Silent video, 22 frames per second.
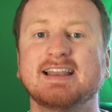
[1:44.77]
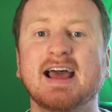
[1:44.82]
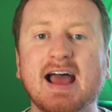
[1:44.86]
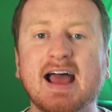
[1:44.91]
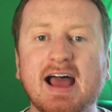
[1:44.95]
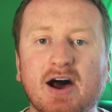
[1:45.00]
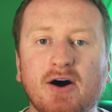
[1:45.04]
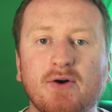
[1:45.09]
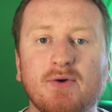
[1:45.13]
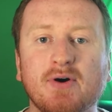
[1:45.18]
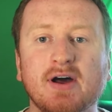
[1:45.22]

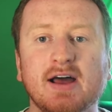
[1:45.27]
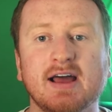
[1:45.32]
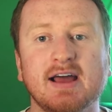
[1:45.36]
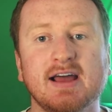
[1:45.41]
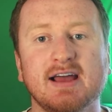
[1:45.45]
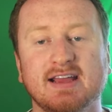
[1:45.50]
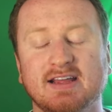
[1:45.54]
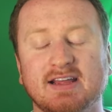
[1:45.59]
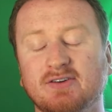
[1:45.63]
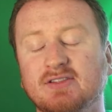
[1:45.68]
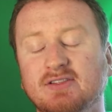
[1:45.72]
Now,
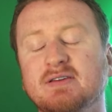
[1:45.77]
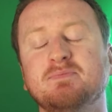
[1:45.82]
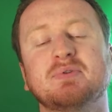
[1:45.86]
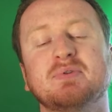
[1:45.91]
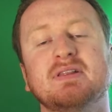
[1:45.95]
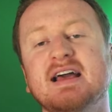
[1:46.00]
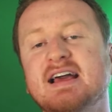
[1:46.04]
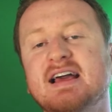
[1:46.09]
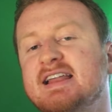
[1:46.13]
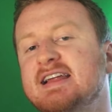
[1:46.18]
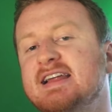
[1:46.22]
he only
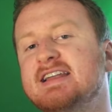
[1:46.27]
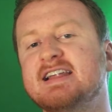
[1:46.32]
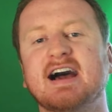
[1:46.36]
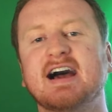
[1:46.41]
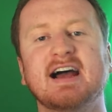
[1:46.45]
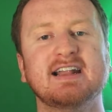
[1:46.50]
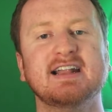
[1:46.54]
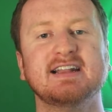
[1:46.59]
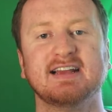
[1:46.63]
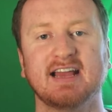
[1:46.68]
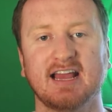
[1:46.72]
played in
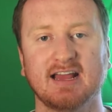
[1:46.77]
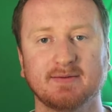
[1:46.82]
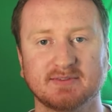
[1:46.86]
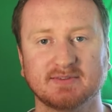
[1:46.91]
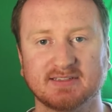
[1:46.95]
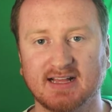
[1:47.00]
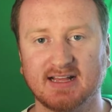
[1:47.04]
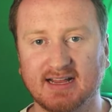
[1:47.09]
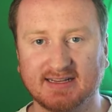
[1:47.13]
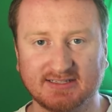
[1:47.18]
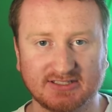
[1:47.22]
9
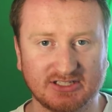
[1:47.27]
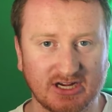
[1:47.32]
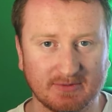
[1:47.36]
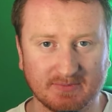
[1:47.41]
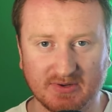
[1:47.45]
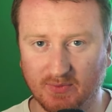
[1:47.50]
games last year,